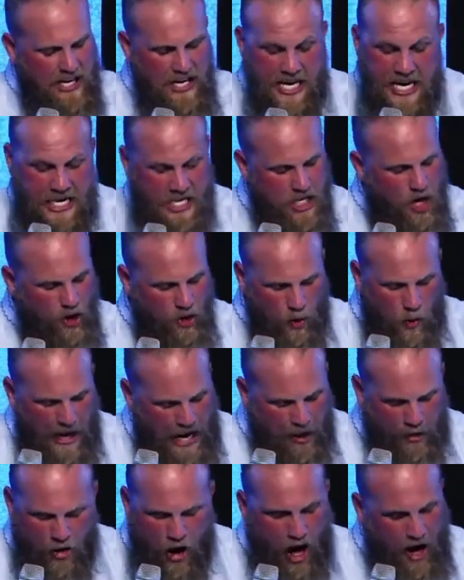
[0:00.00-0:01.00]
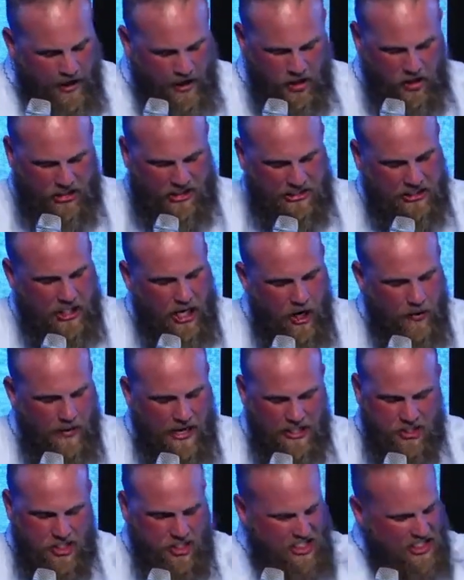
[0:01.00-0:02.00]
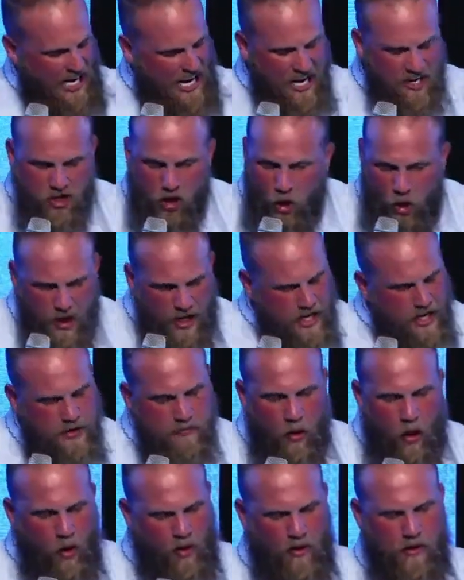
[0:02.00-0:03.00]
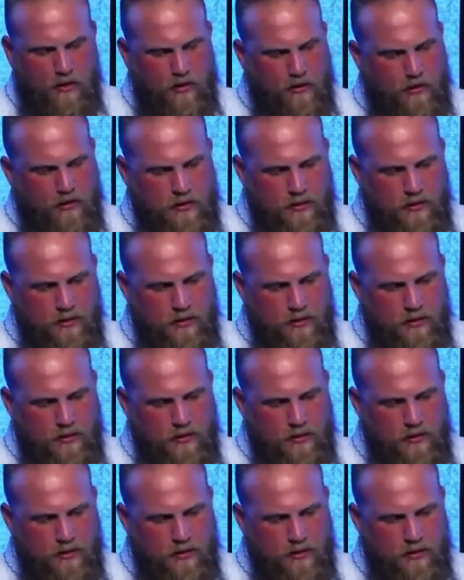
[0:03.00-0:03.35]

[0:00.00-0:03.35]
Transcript: it didn't go the way I thought it should go, and I just can't do it anymore.